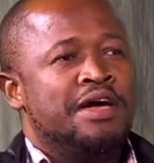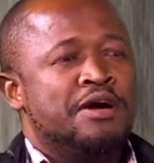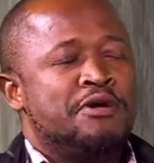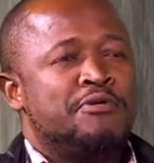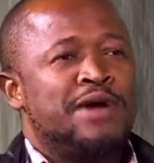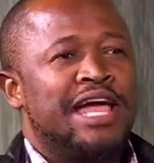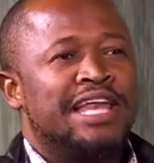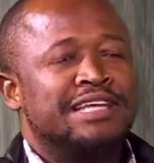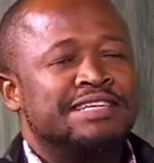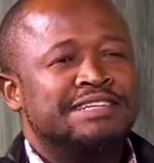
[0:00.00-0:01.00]

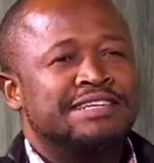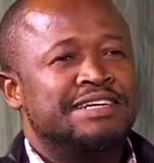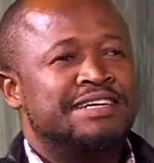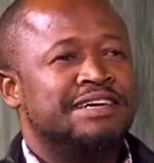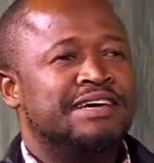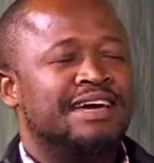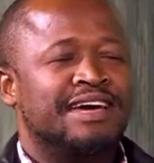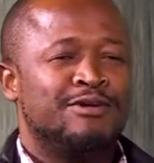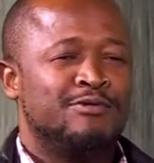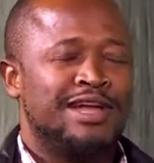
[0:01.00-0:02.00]
Well,
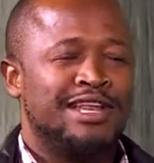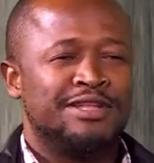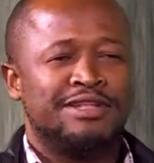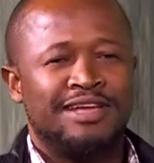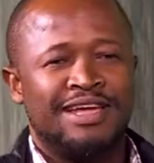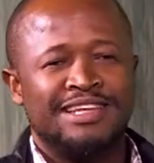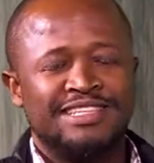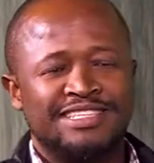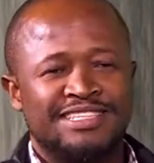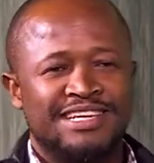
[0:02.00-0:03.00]
an
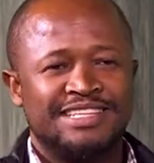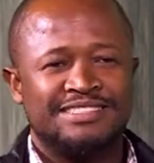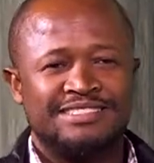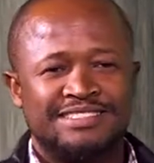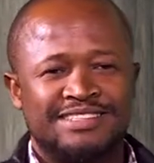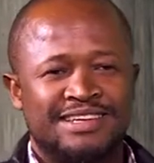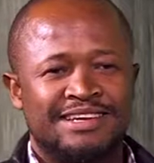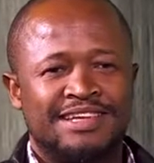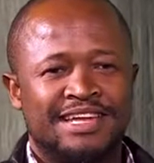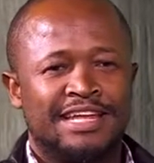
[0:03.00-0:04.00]
incident,
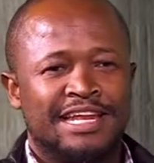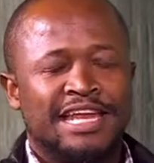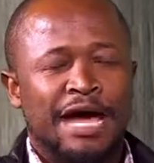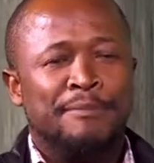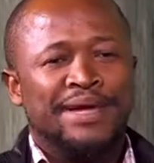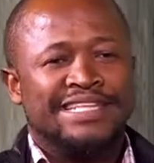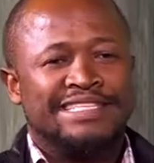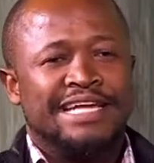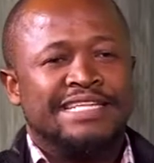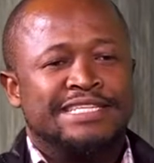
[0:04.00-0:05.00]
that happened,
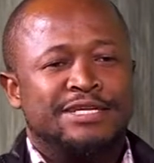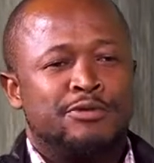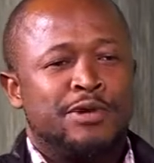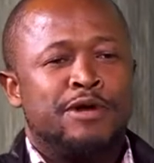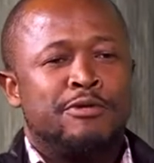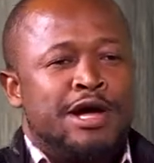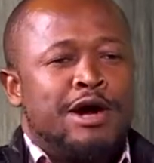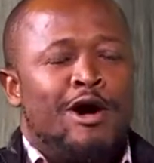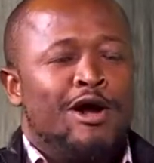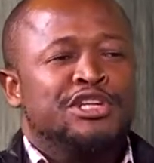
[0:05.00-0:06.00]
that we were
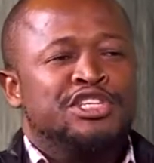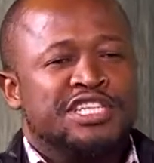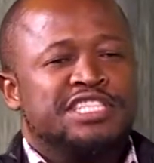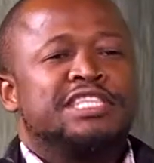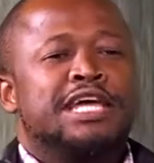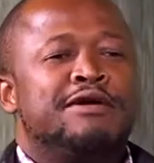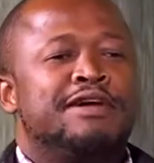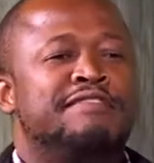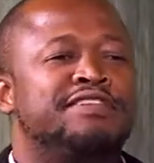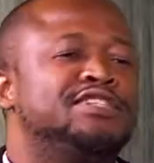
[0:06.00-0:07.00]
all just now
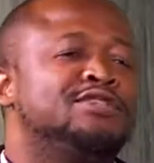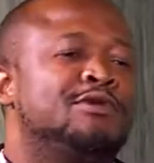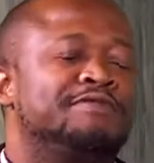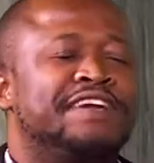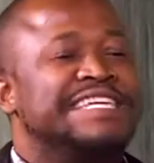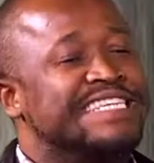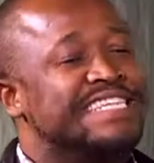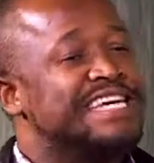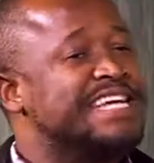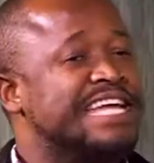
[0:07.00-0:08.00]
we're facing
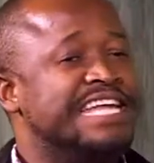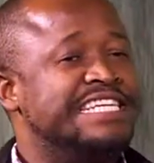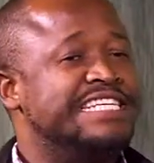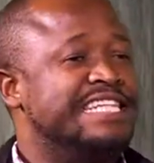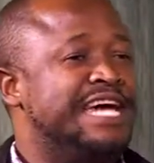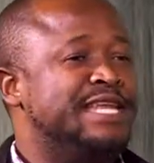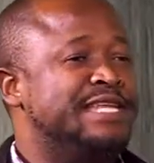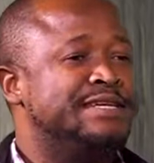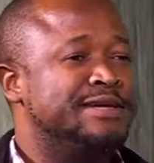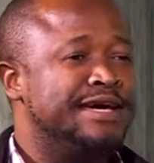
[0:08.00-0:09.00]
the reality that
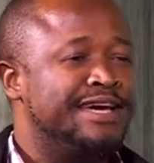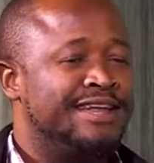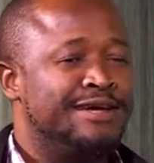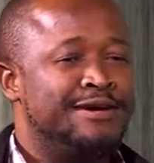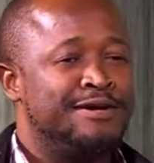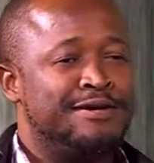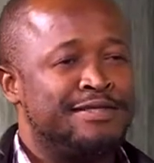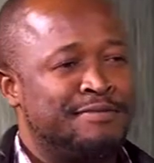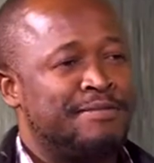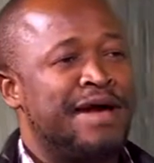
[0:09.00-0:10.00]

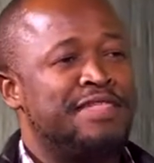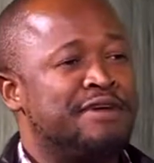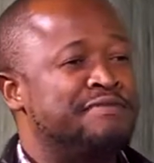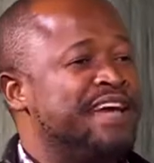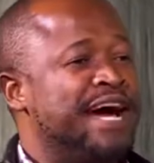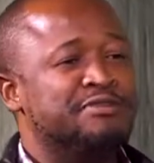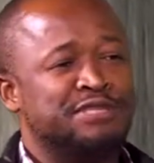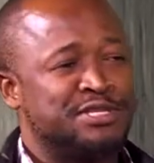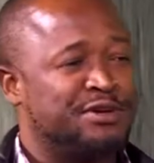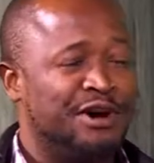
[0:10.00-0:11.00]
the mother of the house
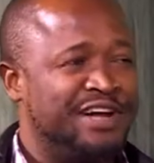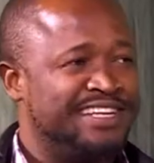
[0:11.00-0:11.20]
is gone,